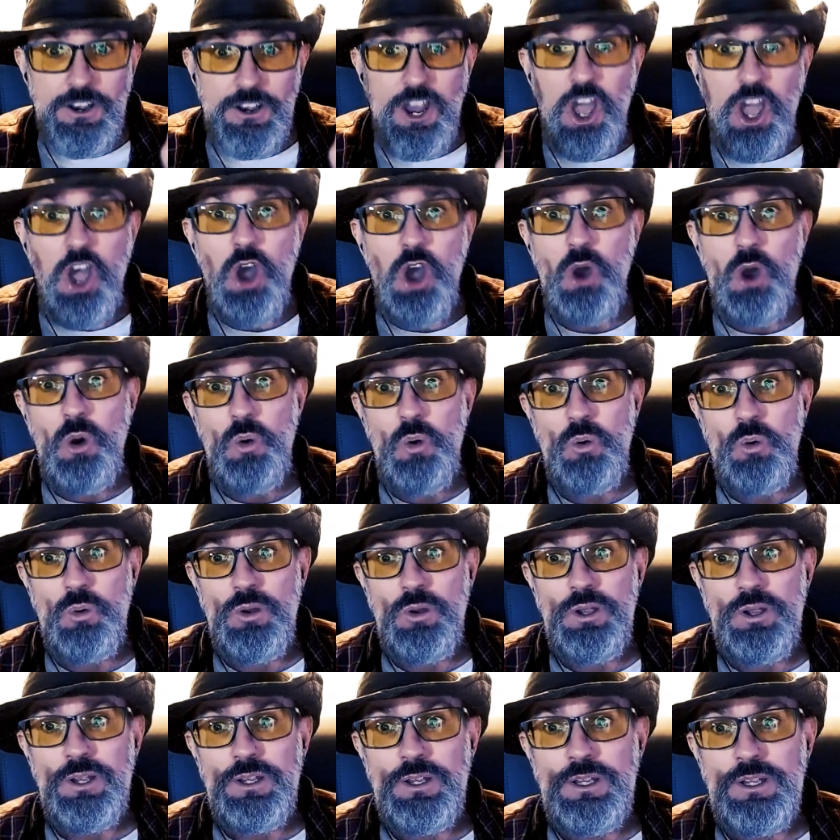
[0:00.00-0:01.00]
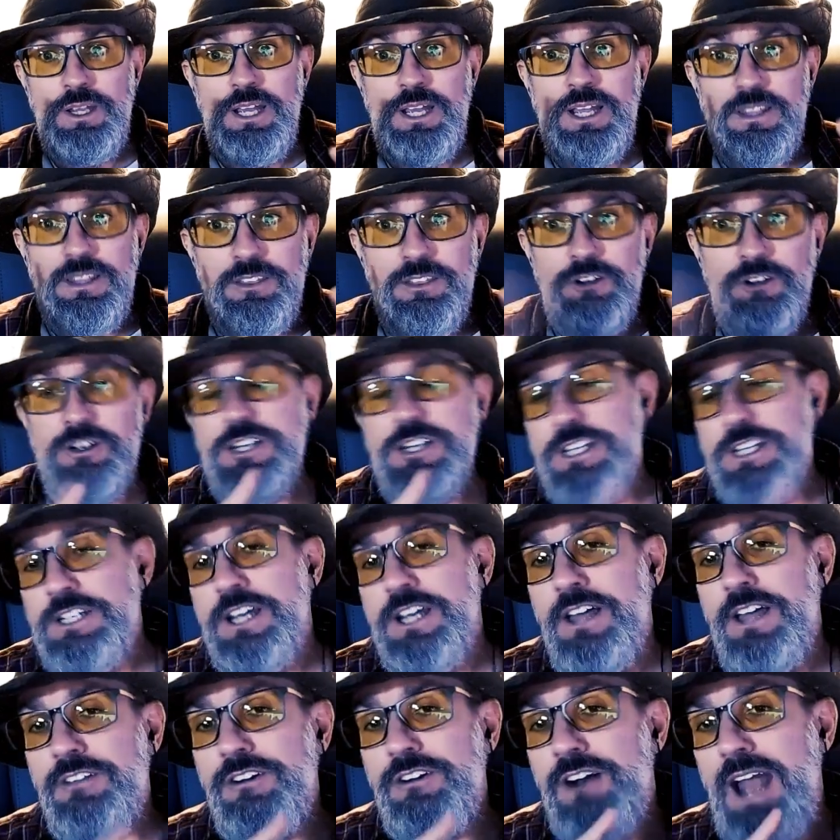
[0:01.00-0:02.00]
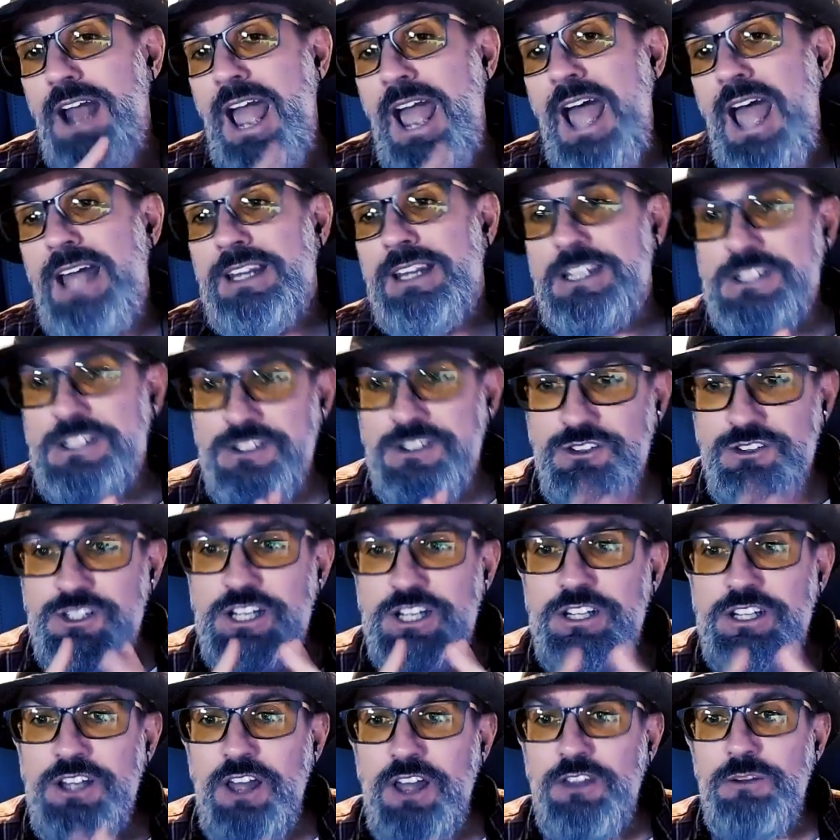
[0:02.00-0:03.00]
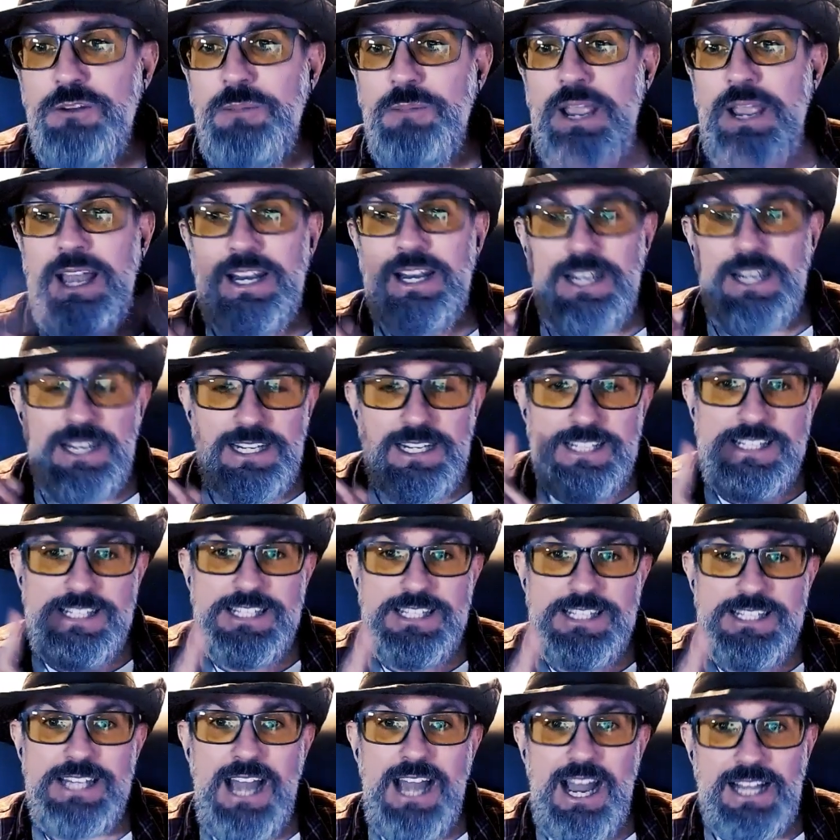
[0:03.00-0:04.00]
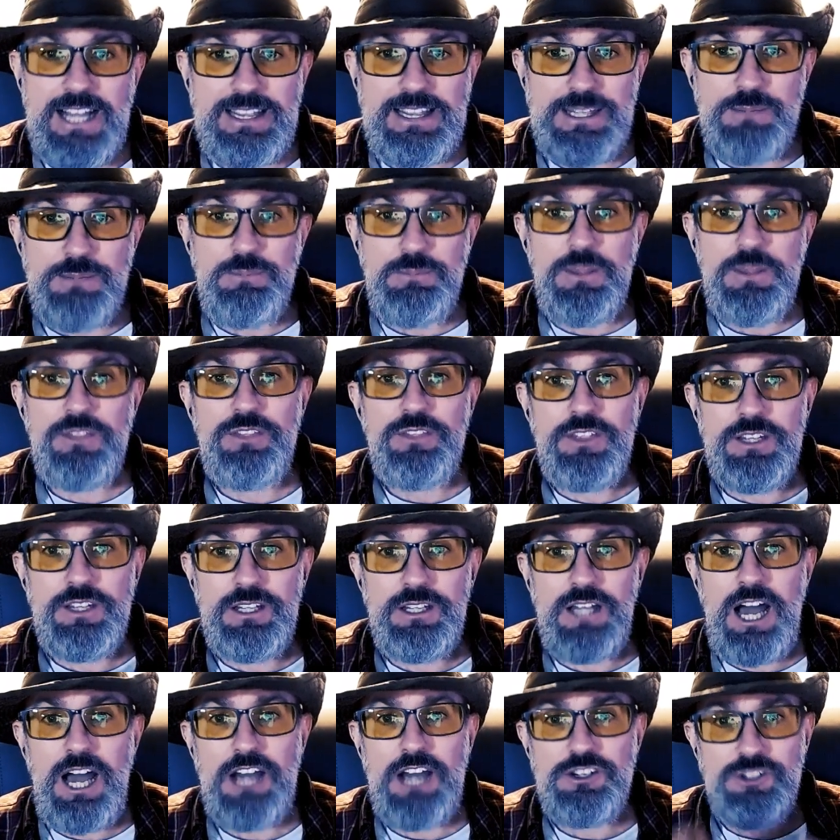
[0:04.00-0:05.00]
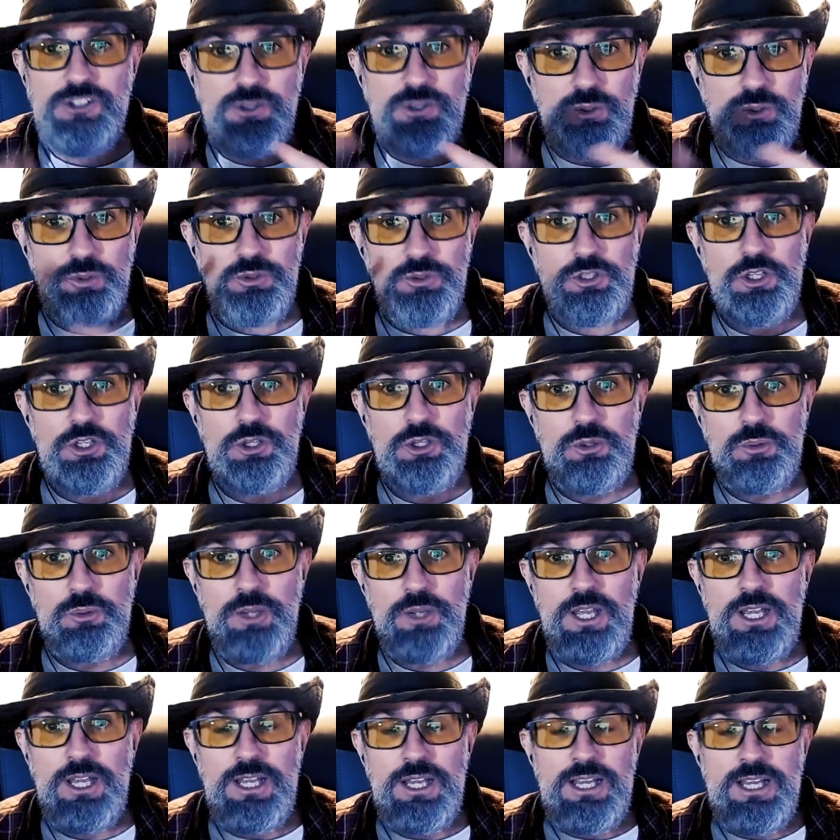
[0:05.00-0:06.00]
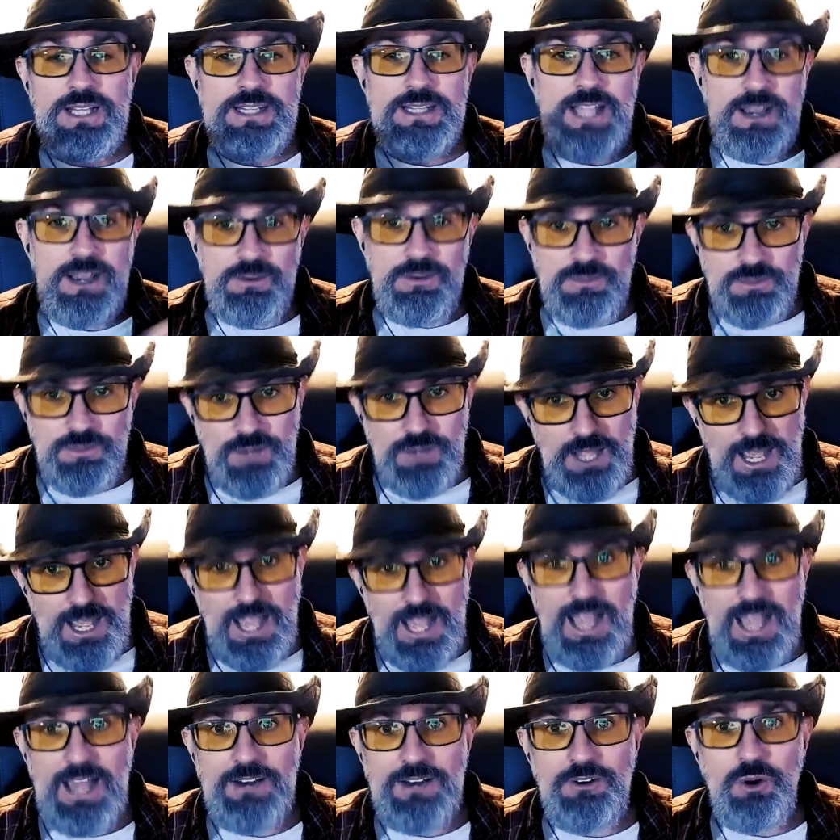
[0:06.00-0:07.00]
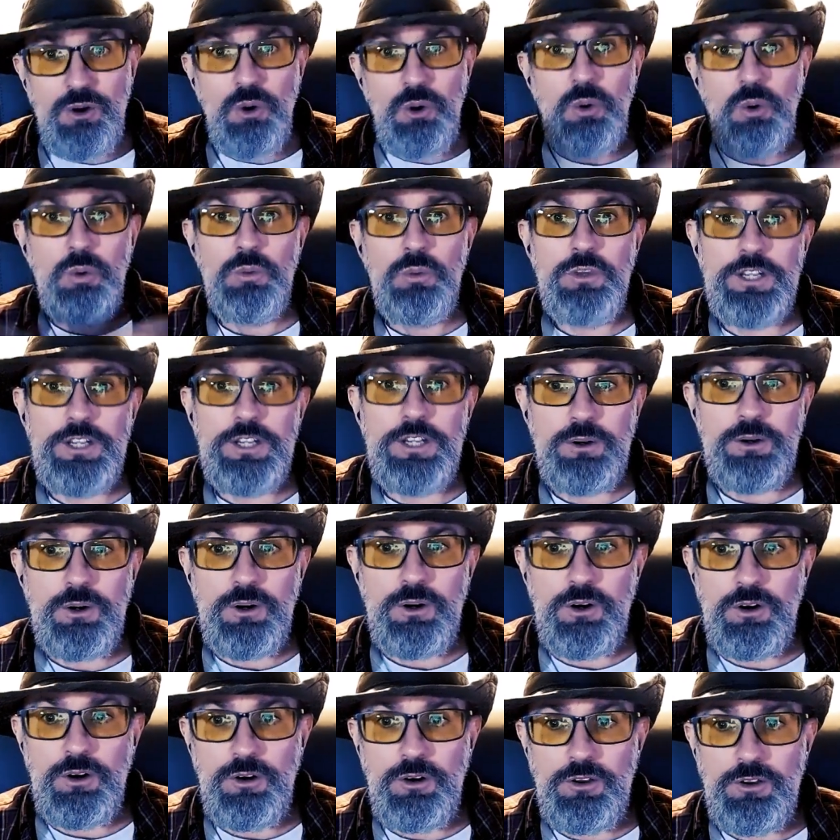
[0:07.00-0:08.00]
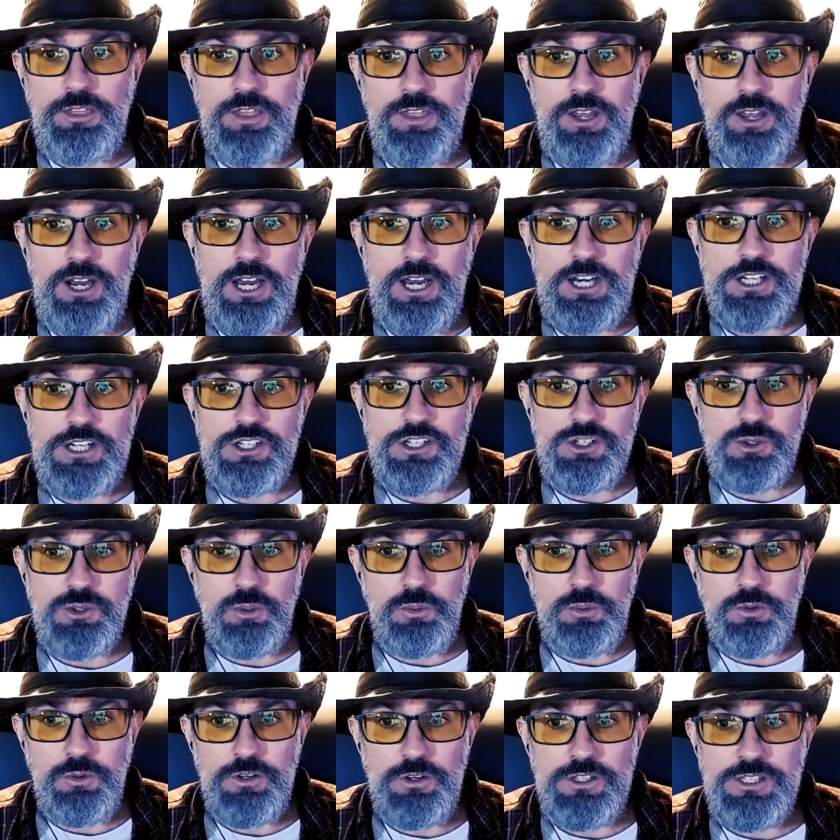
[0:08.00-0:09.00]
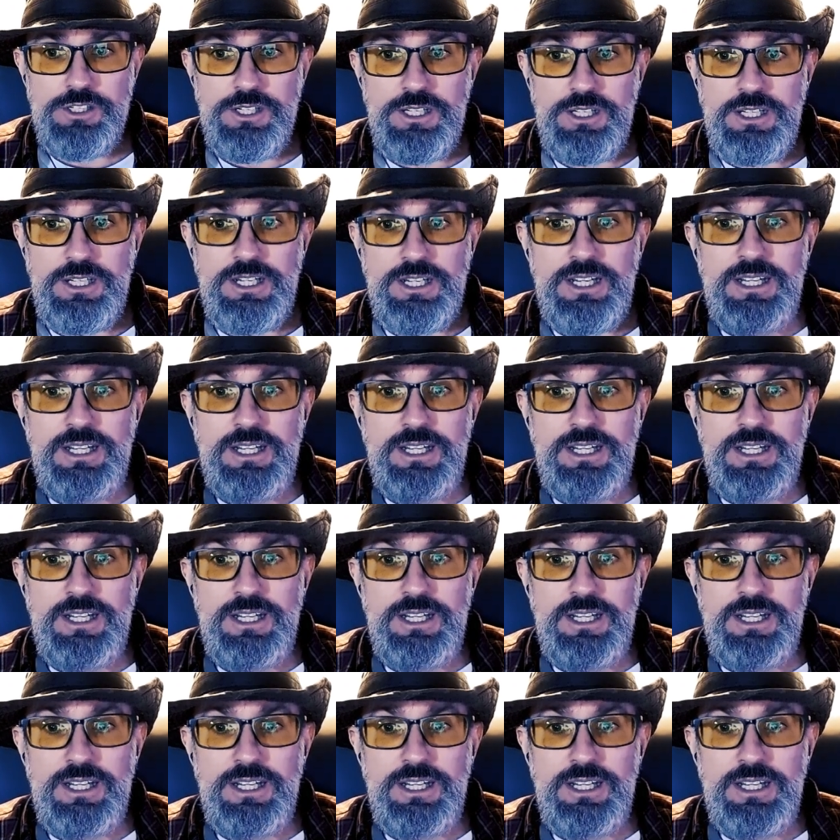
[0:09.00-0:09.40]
No, there's another Atlas. There's another man, and it's not the mythological dude that had to hold the earth on his shoulders.